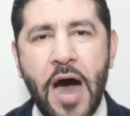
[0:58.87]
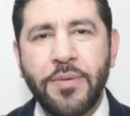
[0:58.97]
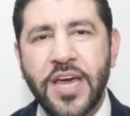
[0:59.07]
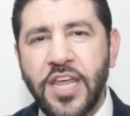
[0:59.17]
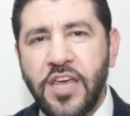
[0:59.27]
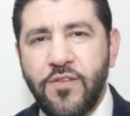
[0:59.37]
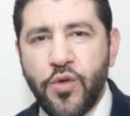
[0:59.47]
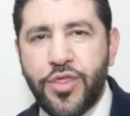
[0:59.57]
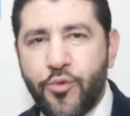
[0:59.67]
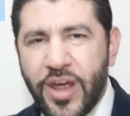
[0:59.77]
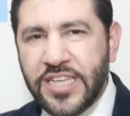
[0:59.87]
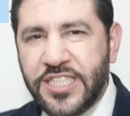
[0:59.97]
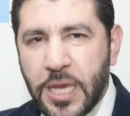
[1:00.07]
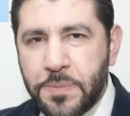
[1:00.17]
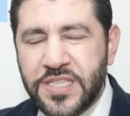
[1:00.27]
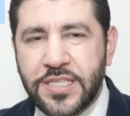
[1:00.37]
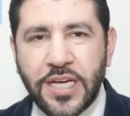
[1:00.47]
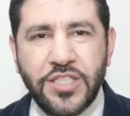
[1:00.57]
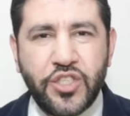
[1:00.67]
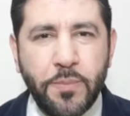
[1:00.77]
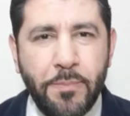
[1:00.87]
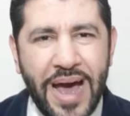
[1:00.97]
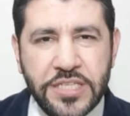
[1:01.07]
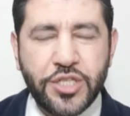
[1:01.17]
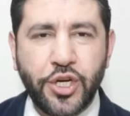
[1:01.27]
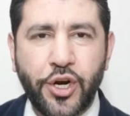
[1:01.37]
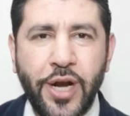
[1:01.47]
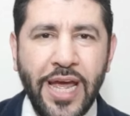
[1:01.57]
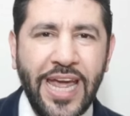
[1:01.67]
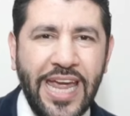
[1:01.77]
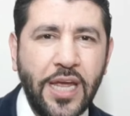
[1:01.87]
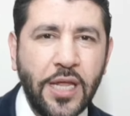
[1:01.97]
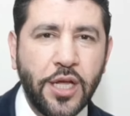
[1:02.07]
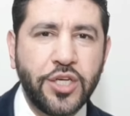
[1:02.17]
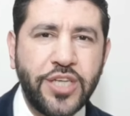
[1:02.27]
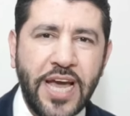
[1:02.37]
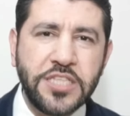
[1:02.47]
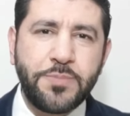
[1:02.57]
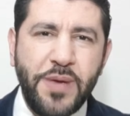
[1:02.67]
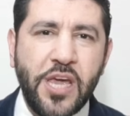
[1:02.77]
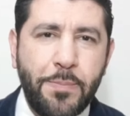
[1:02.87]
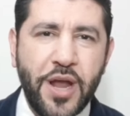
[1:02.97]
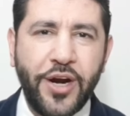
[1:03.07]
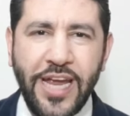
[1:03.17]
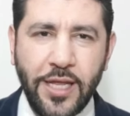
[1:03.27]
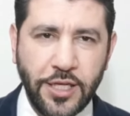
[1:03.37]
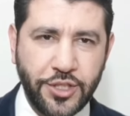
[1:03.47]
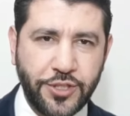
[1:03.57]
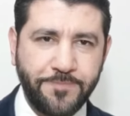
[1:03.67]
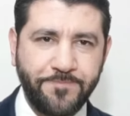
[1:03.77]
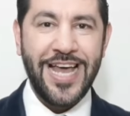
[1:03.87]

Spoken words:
I'm going to give you 3 tips to master English and speak better English.